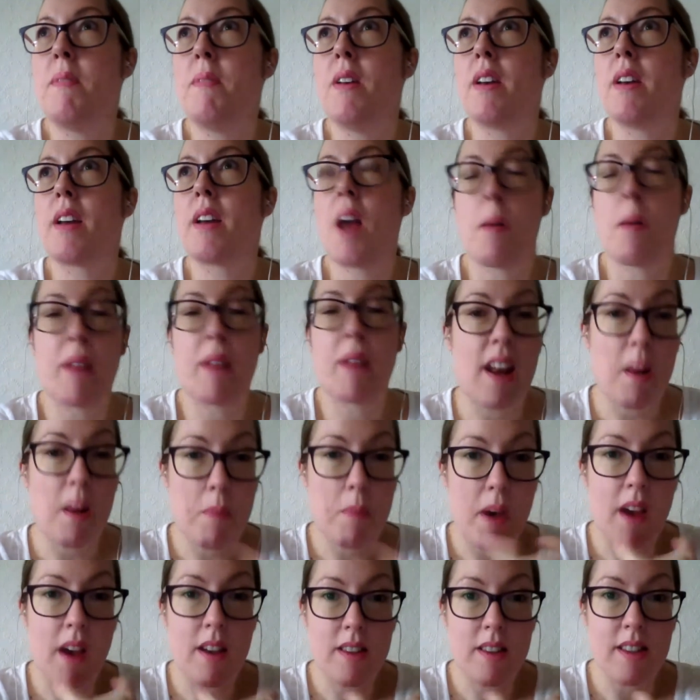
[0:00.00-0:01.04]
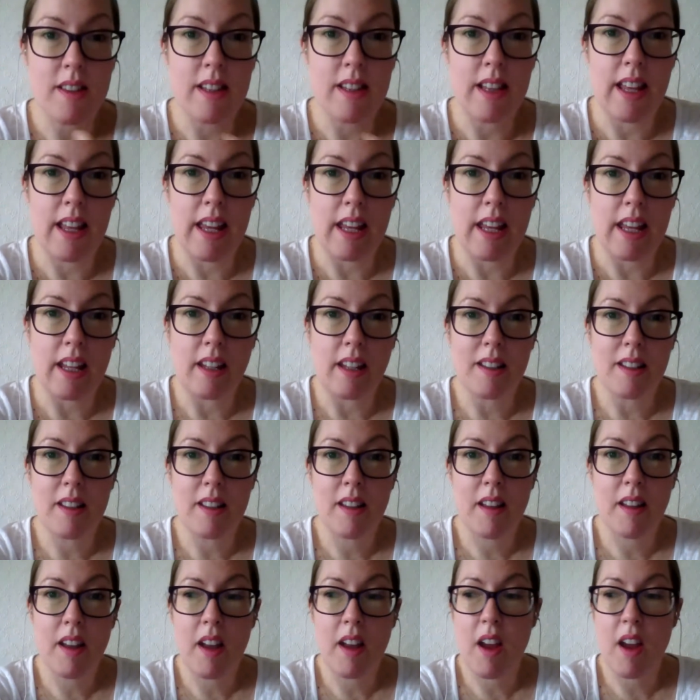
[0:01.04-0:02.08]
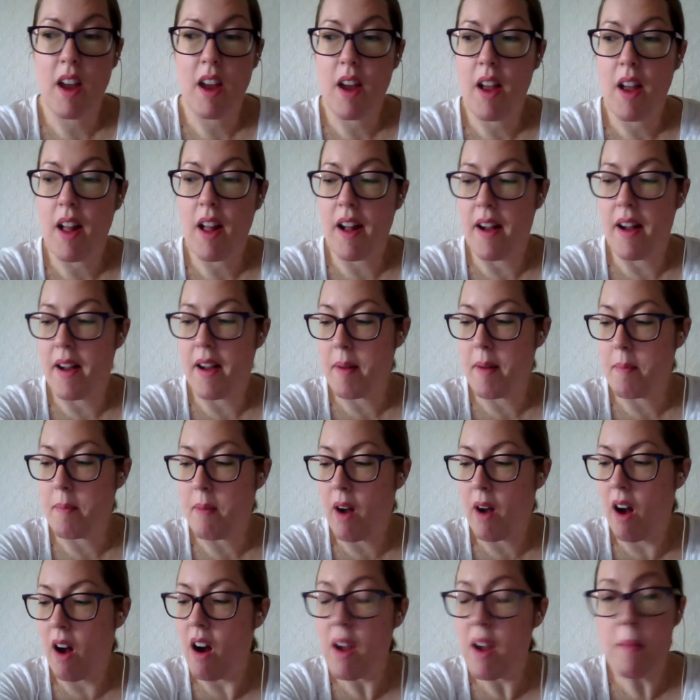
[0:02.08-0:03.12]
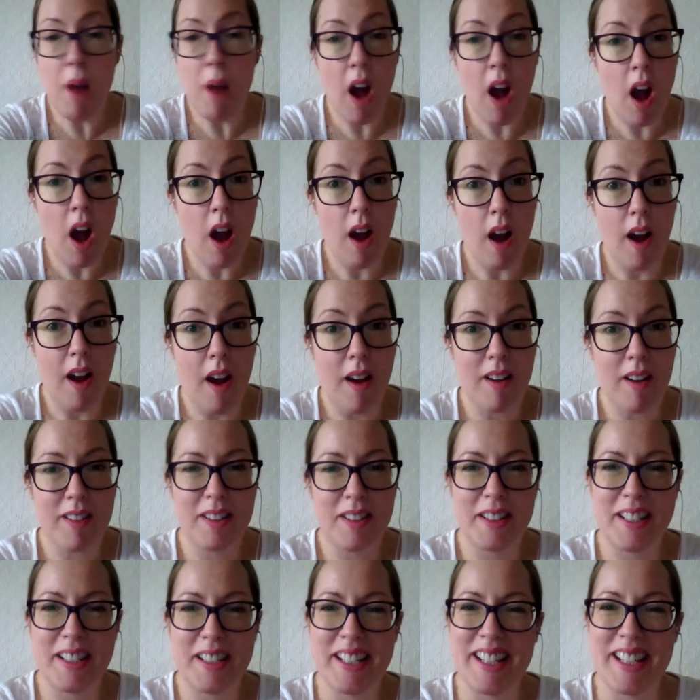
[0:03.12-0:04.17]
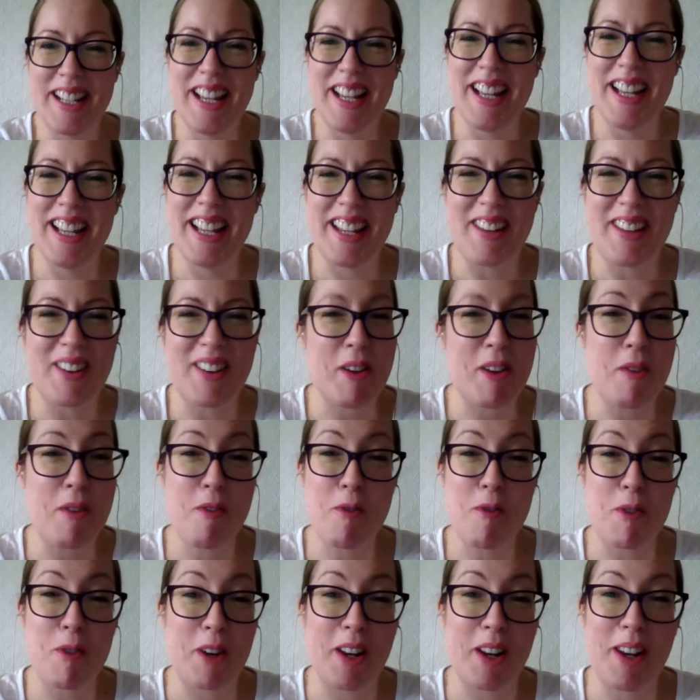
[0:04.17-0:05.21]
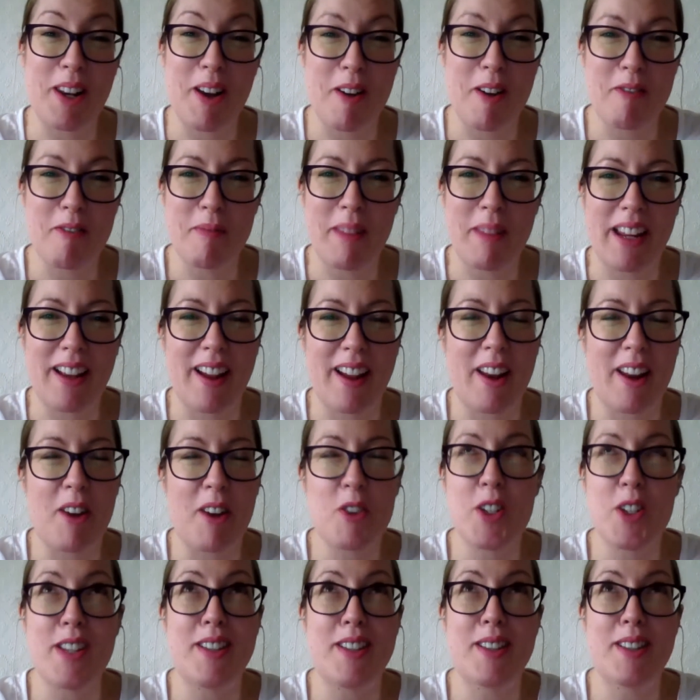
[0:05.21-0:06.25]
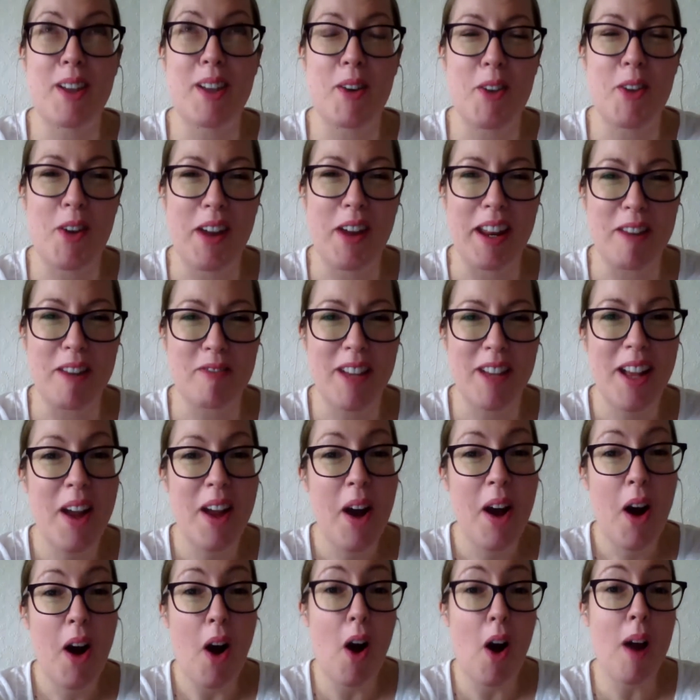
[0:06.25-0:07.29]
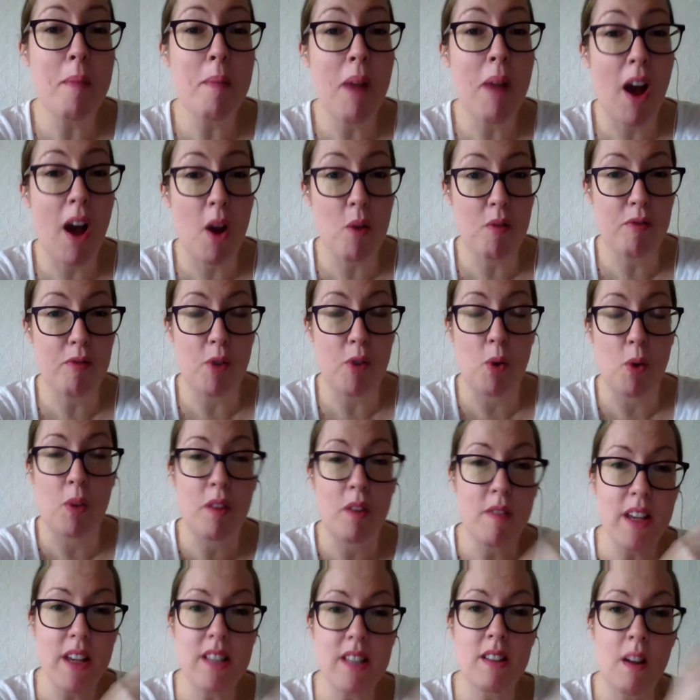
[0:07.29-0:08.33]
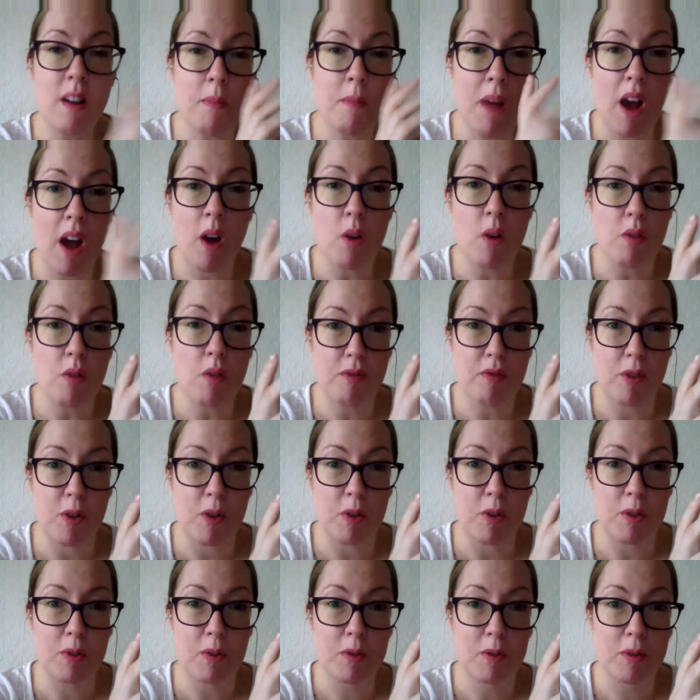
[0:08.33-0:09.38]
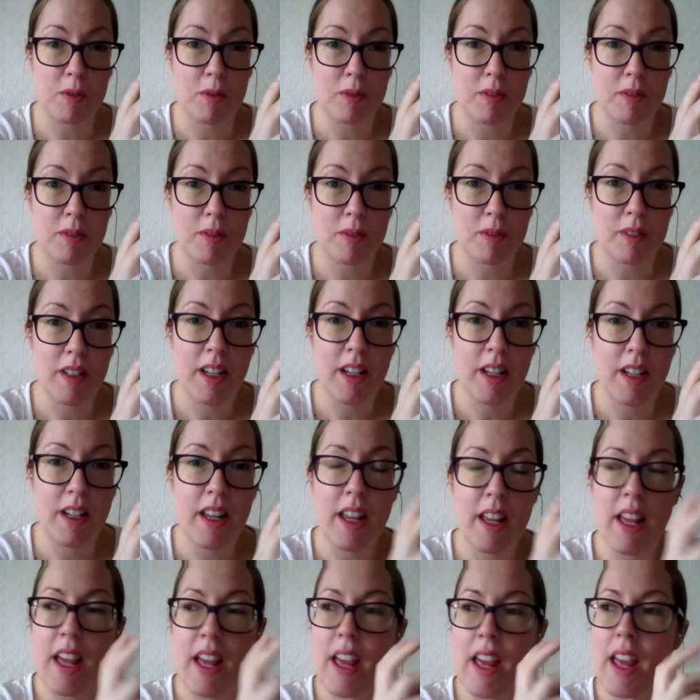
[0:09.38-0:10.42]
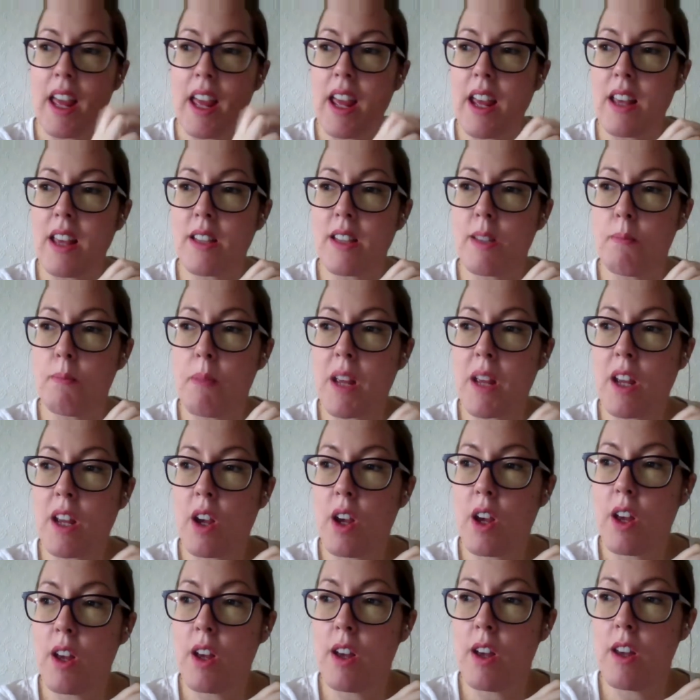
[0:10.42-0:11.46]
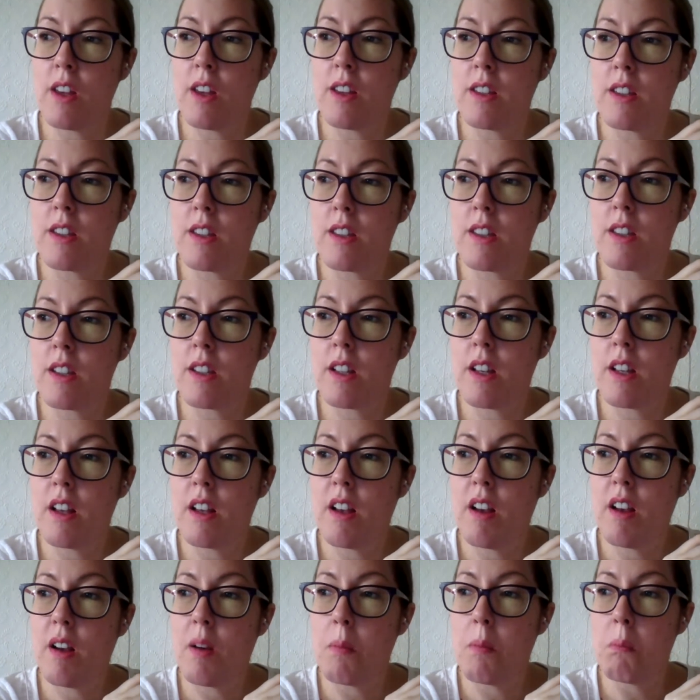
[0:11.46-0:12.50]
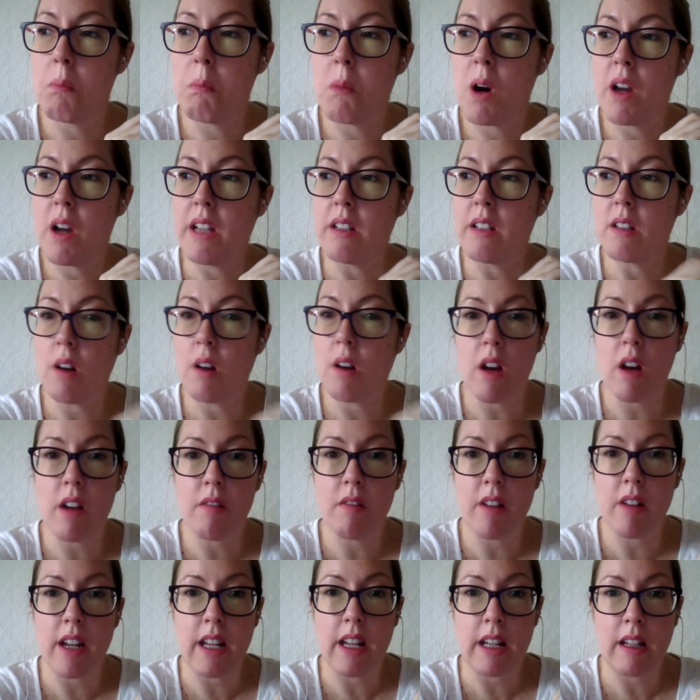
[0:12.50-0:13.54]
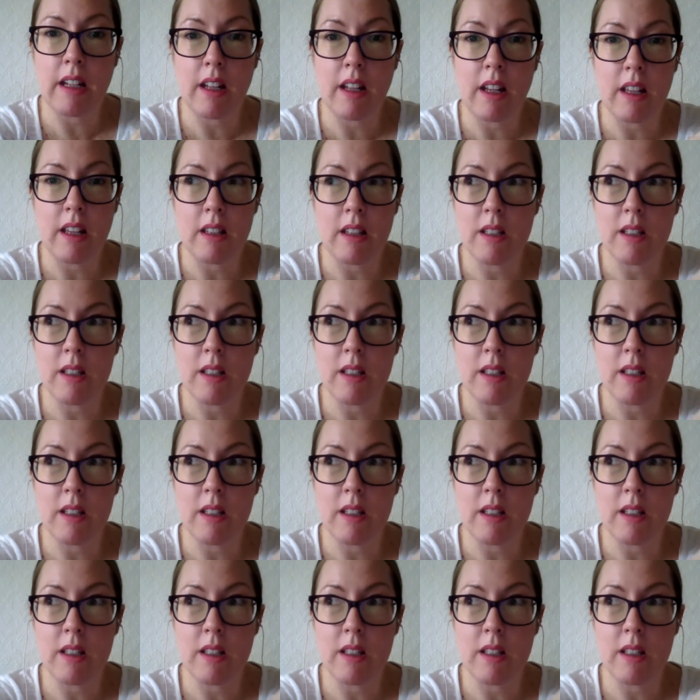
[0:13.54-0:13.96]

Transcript: come in at it personally. I'm you're all going to laugh at me going, oh, she's so naive. I'm hopeful, and the reason I'm hopeful is because my diary is